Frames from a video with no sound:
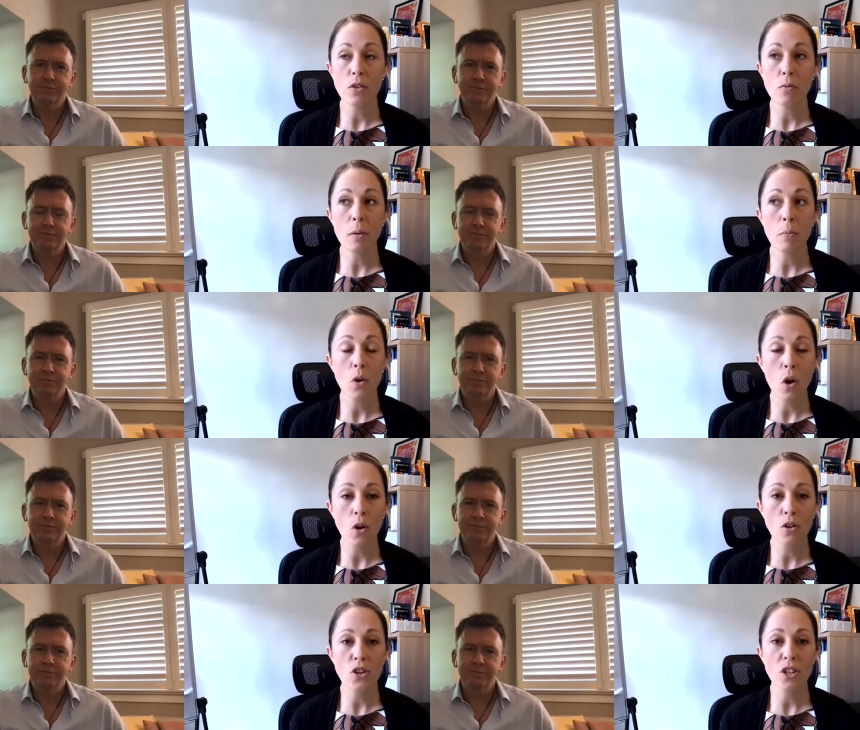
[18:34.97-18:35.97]
Speaker 1: or be more
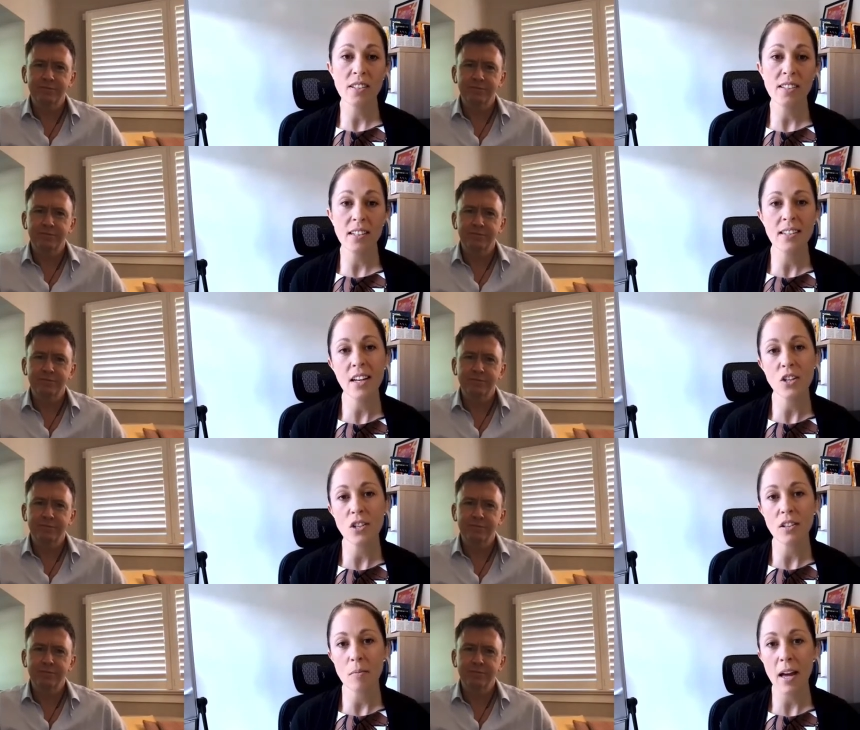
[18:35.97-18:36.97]
conscious and
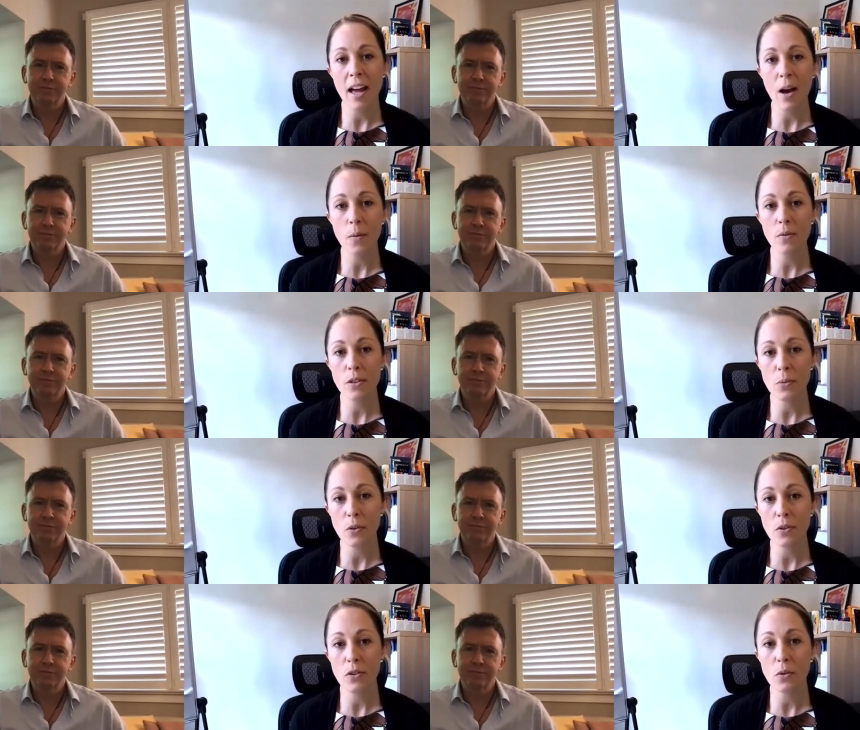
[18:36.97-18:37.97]
intentional about how we
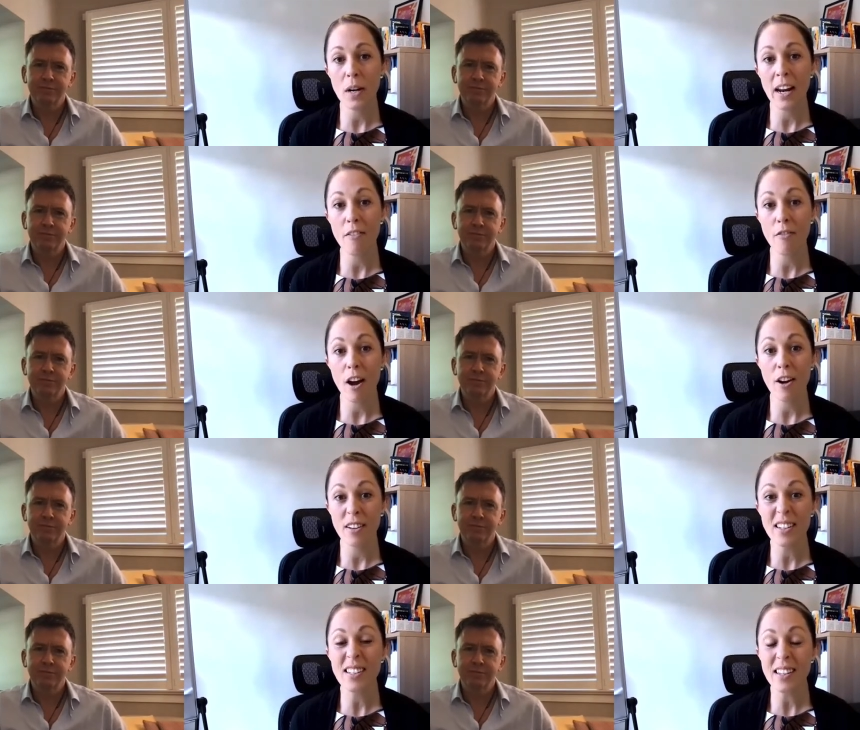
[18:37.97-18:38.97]
respond when a fire
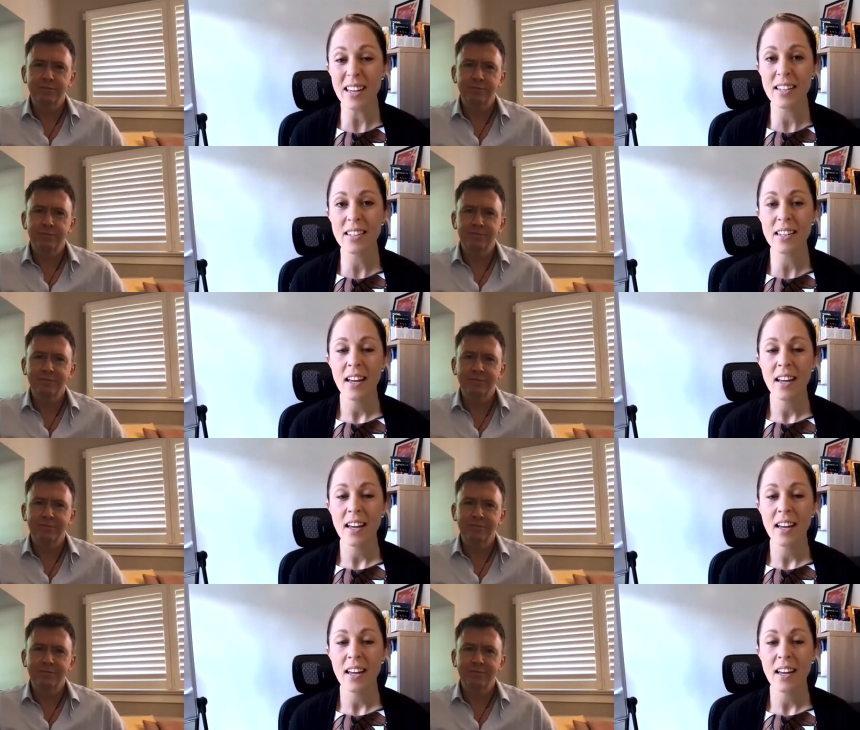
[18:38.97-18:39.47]
is lit.